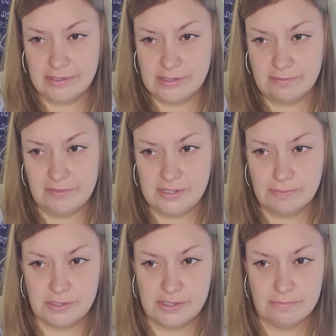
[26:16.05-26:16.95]
So if this
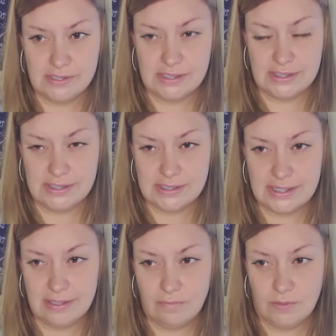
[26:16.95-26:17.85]
person was in this
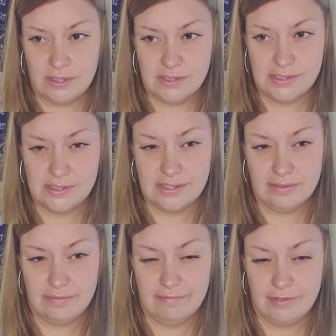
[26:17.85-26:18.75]
King of Wands in
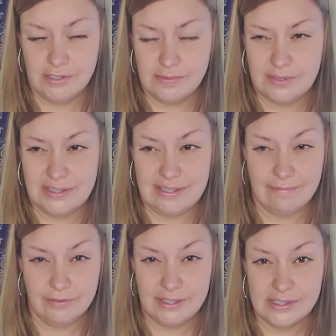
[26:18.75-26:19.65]
the reverse with the
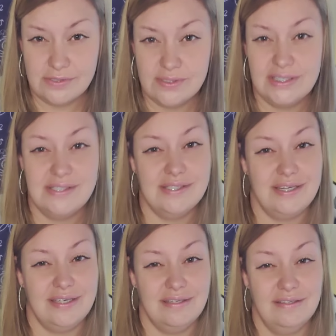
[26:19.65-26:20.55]
devil next to it, that's
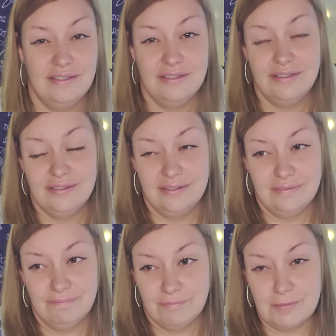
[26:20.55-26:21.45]
like,
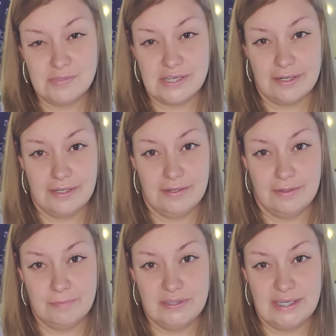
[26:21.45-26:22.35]
I'm sorry,
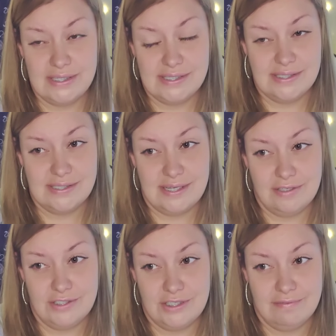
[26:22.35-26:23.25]
y'all, but that's this
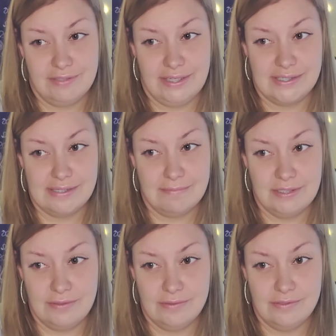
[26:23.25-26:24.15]
energy of like
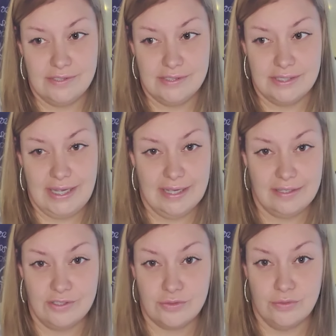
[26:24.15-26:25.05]
somebody who's can't
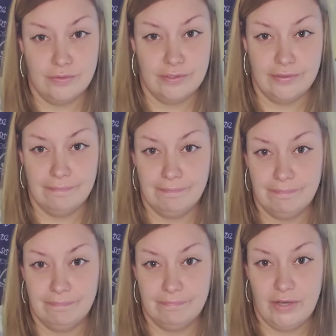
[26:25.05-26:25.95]
control their
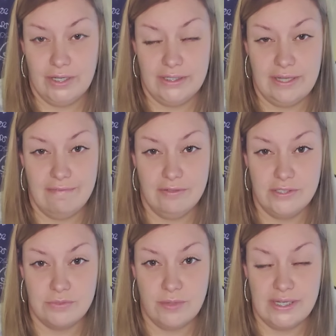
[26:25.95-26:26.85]
fucking
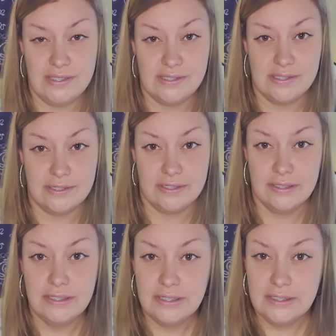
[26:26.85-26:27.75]
devilish ways, their